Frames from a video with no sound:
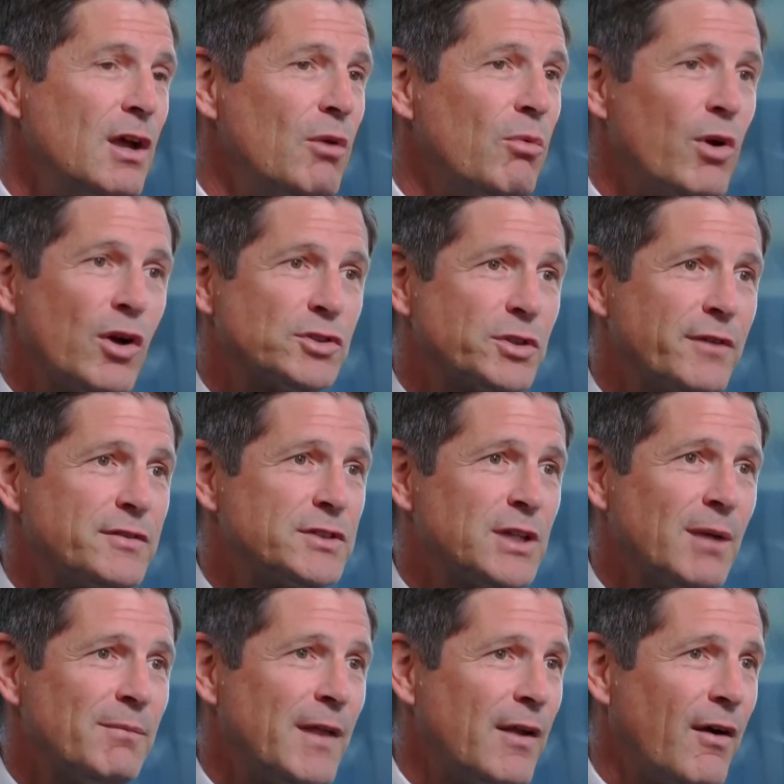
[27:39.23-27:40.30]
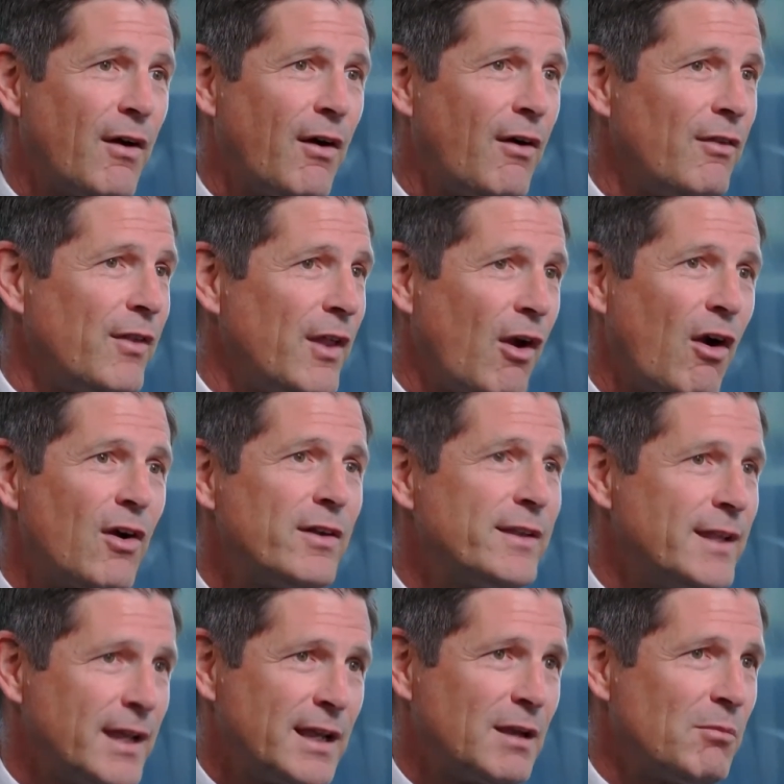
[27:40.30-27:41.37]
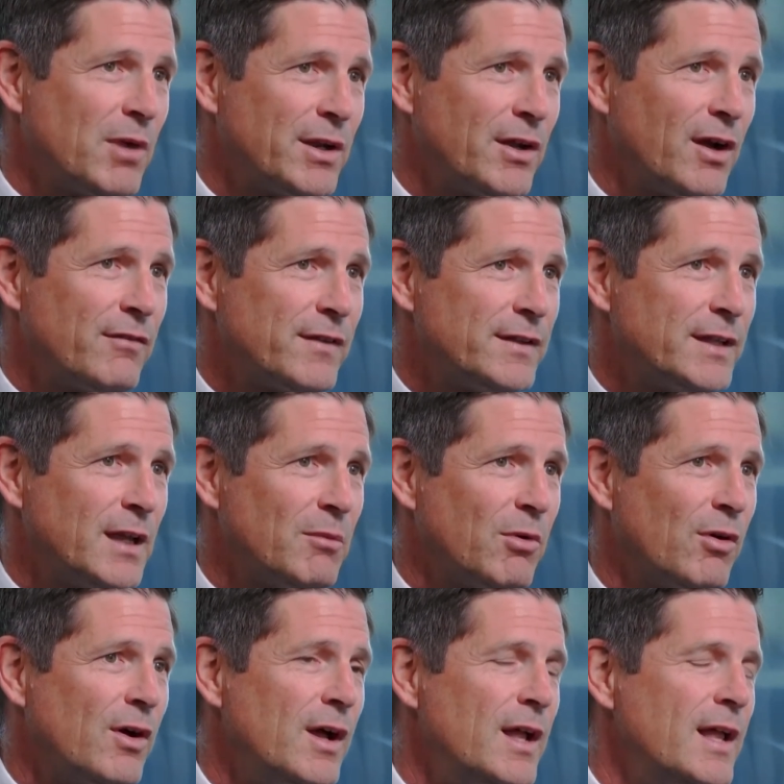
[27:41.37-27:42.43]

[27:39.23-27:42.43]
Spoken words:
We also have some that are taking money off the table.